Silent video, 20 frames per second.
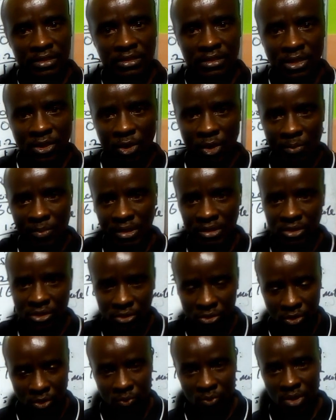in the comment
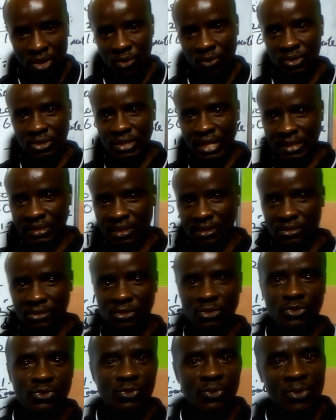section. We'll always attend
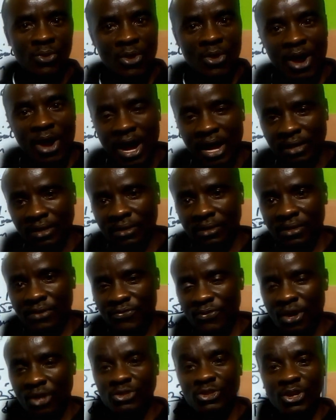to you. And if
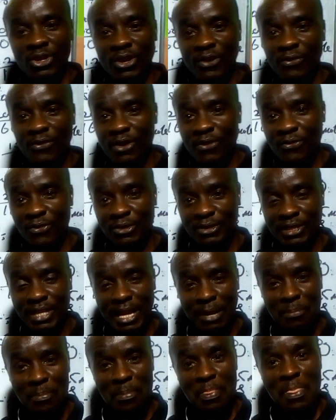you are joining us for the first
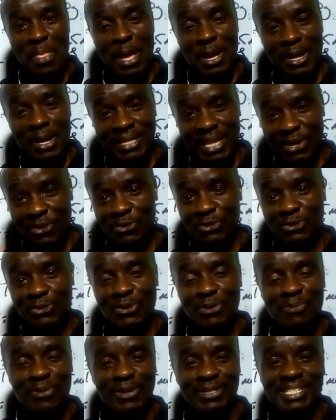time, thank you so
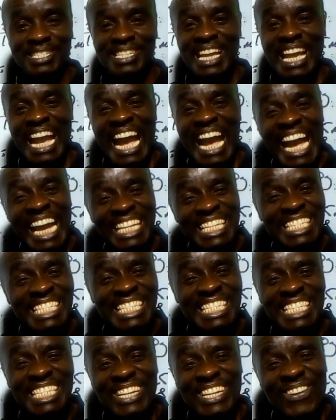much. And
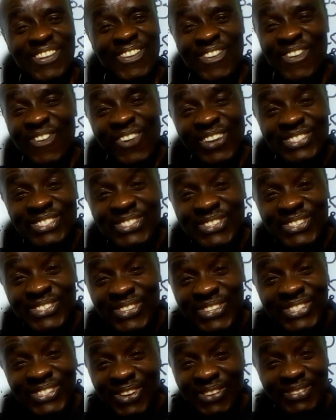we want you
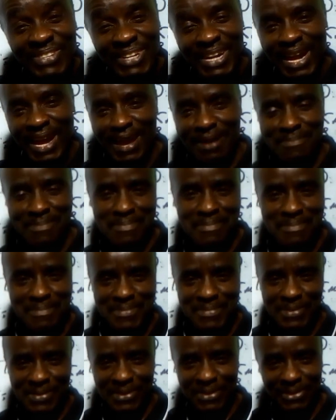to subscribe
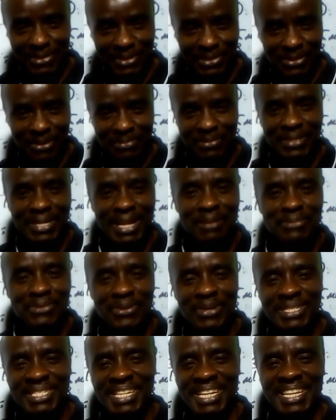to
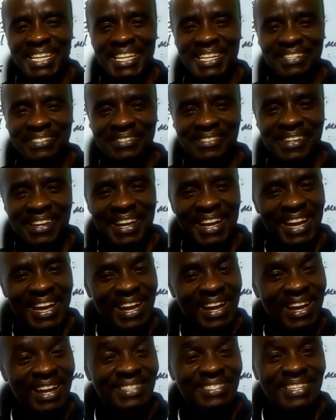our channel,
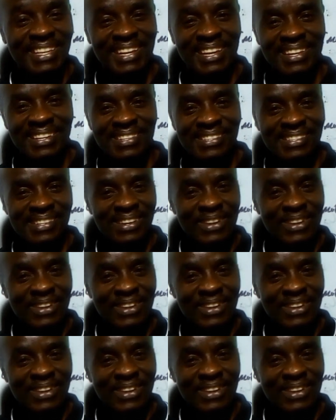and then